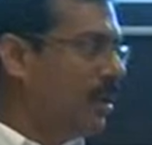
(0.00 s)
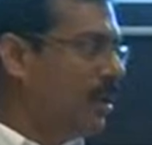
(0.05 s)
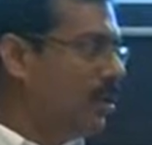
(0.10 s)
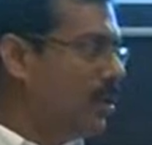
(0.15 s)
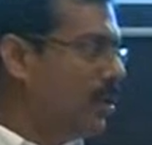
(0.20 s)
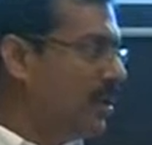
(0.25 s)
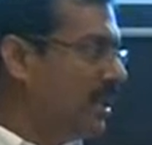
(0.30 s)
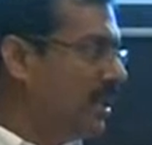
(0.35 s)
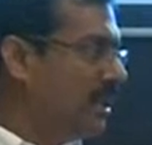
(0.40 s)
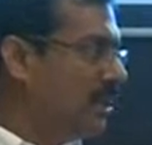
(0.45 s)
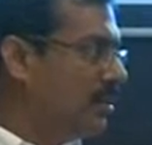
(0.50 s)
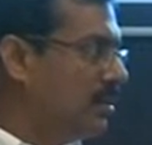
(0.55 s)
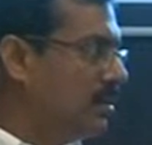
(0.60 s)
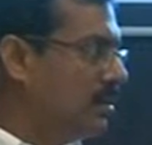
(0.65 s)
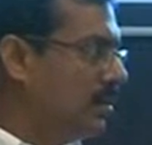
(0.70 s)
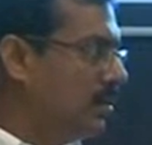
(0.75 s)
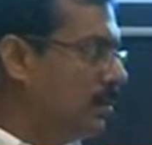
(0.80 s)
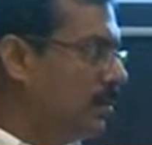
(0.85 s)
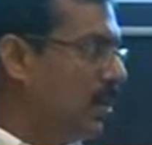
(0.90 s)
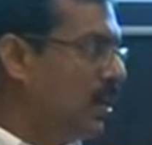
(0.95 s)
you need
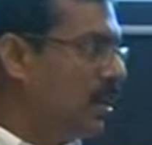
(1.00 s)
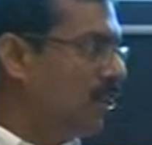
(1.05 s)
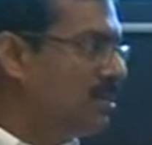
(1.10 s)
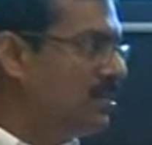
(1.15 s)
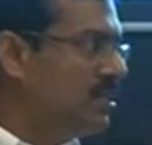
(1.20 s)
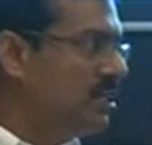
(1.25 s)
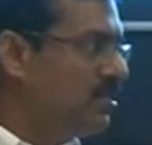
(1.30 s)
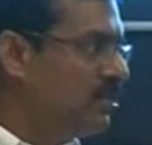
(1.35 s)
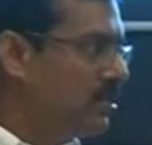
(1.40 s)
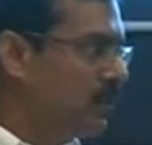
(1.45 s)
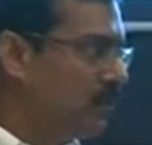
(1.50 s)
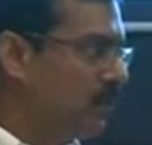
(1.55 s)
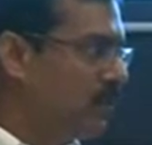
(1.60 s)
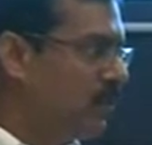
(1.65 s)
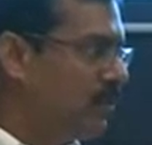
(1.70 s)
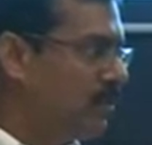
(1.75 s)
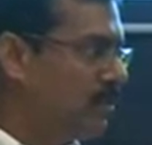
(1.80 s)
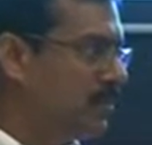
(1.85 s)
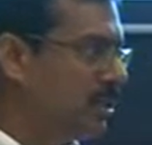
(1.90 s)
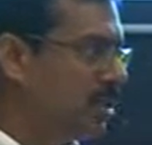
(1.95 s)
policy
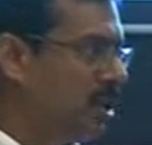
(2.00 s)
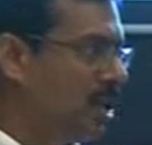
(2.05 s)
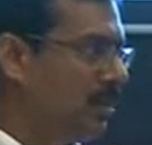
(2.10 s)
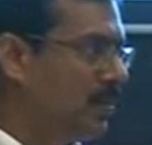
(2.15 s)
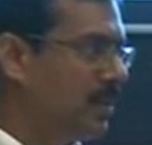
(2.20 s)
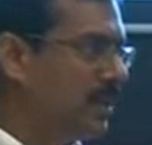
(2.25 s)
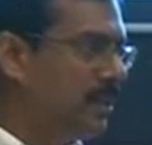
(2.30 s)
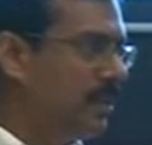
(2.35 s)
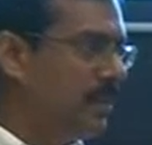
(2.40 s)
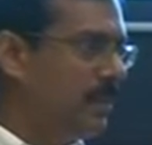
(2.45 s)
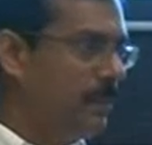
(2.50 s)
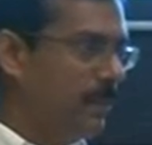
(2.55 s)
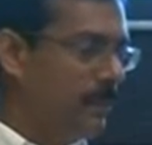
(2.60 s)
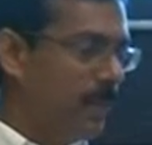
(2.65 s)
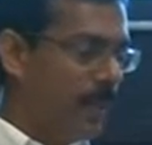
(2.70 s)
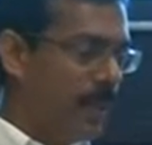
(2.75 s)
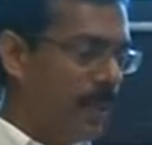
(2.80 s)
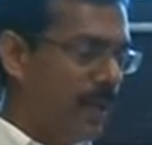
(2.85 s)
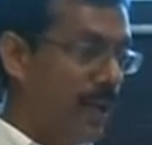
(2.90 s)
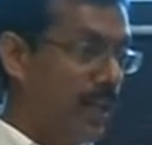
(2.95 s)
support from the government,
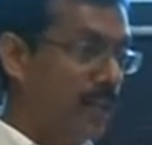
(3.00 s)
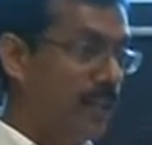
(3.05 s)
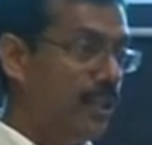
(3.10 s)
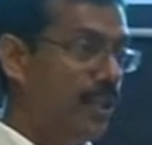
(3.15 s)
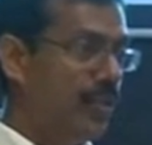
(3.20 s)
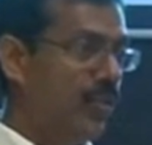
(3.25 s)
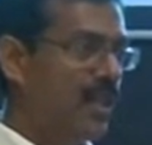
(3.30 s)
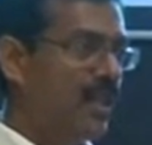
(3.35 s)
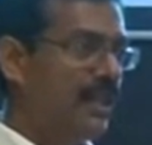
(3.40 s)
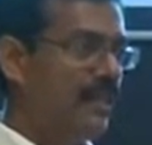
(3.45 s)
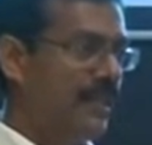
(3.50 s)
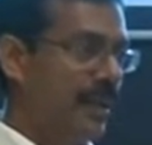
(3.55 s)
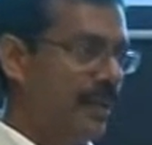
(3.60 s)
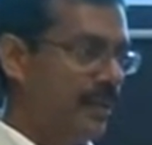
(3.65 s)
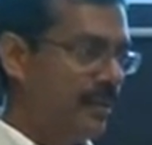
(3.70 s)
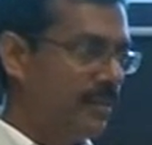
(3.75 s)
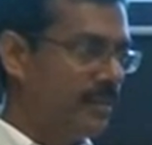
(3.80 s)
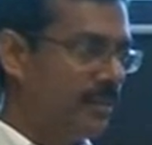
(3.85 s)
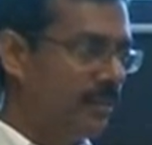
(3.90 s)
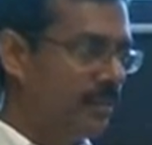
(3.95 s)
and then you need
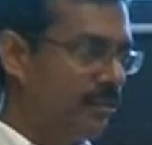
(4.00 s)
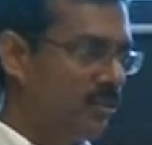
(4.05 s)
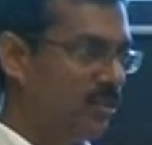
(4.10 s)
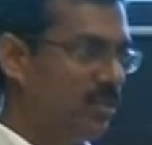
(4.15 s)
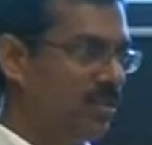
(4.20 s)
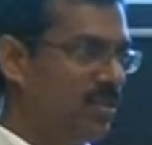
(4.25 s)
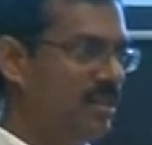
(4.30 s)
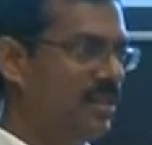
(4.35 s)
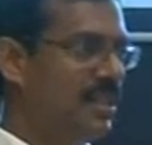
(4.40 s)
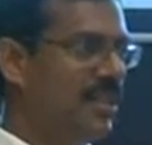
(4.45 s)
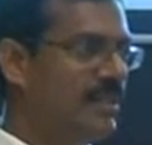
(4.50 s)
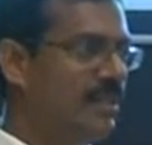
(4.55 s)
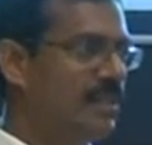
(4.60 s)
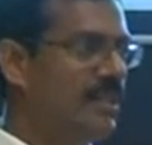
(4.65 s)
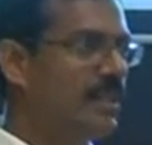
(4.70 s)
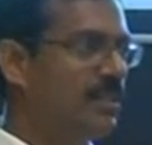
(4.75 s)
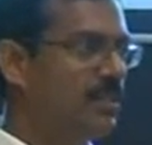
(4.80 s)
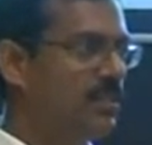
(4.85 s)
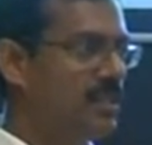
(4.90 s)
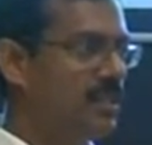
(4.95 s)
talent. So 3
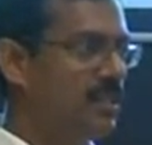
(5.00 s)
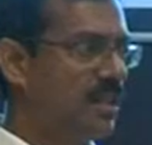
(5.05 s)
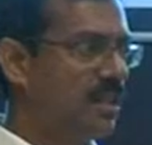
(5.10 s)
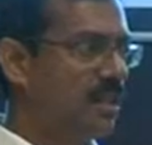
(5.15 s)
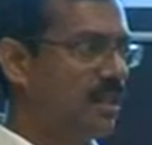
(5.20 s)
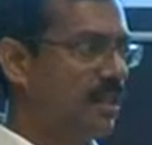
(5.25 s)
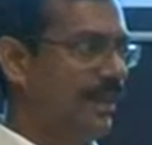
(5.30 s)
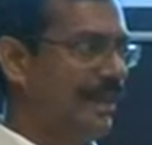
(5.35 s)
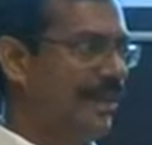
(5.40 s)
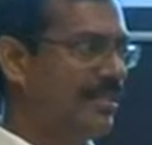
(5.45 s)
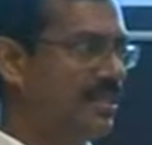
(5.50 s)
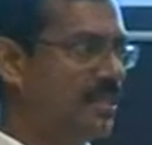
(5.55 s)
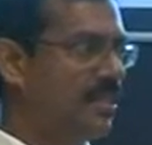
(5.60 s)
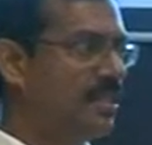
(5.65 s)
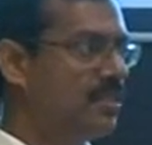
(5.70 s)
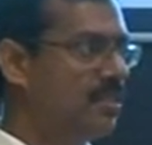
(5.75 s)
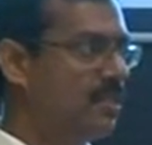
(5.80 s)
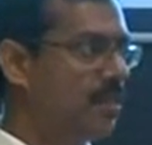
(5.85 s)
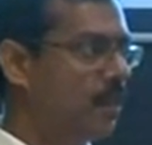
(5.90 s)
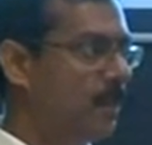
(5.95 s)
things which are
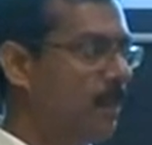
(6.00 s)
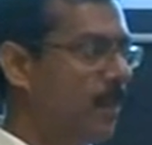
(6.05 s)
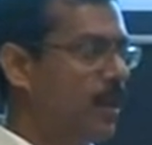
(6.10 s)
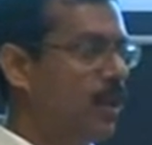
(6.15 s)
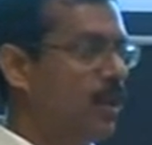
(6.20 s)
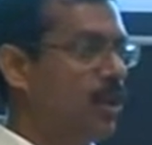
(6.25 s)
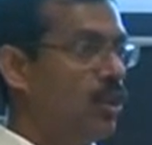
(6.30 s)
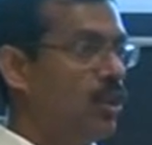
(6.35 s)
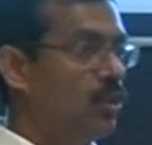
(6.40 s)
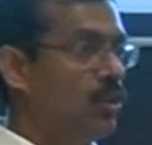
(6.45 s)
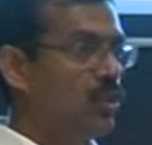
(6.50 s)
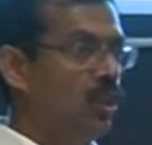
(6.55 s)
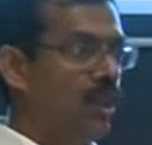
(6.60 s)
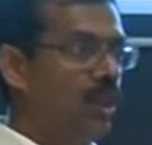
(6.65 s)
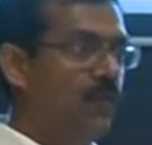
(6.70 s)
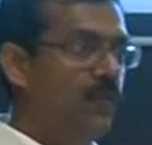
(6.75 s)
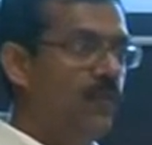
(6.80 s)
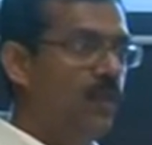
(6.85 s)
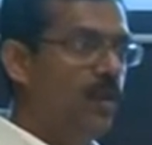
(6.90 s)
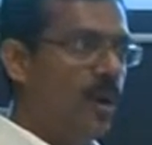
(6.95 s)
essential. So
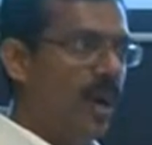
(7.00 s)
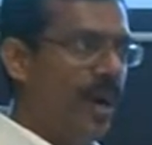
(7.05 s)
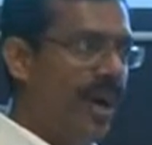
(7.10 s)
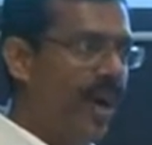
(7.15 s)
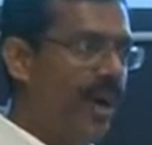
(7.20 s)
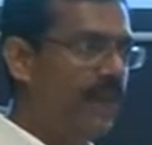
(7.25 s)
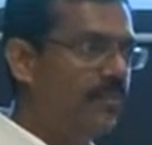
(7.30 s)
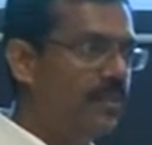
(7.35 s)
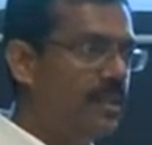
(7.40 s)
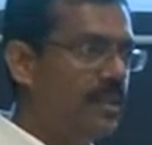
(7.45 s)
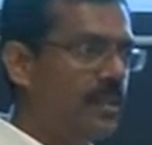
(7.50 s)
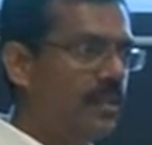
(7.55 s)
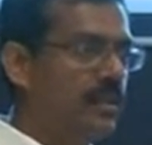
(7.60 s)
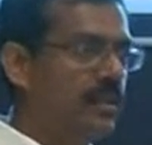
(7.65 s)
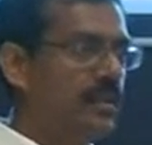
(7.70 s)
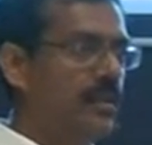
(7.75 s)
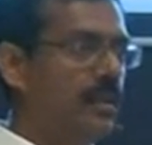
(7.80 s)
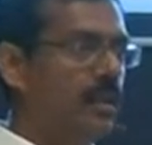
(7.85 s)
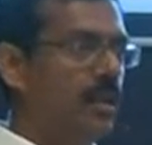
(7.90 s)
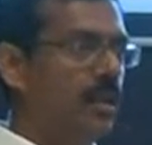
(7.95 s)
if you have that,
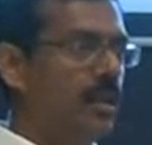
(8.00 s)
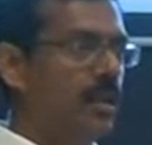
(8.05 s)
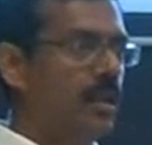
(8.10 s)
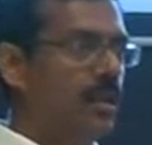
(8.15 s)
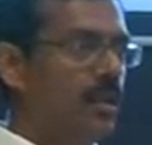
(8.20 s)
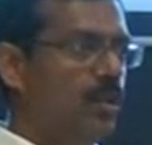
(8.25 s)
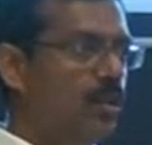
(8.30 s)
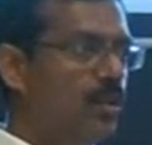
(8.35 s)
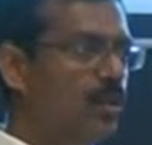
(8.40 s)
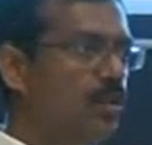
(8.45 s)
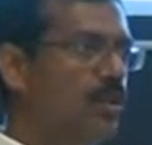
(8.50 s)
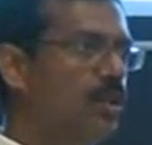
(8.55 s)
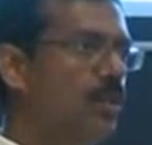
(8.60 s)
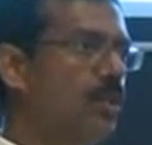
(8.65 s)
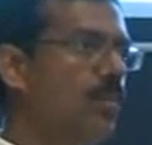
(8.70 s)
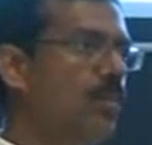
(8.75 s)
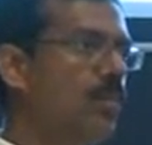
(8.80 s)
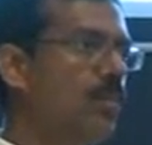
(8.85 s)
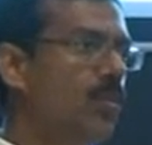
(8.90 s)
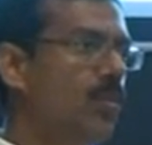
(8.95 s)
you
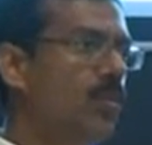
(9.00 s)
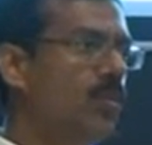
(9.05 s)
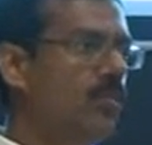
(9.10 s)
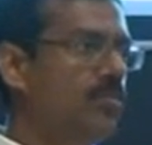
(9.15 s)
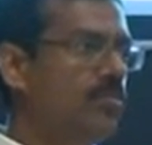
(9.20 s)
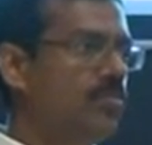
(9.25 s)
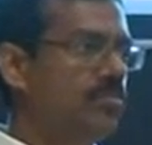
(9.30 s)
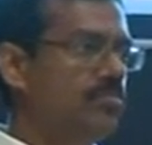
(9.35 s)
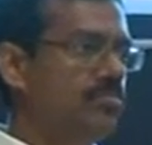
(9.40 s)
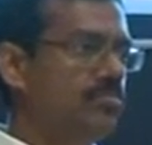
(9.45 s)
could move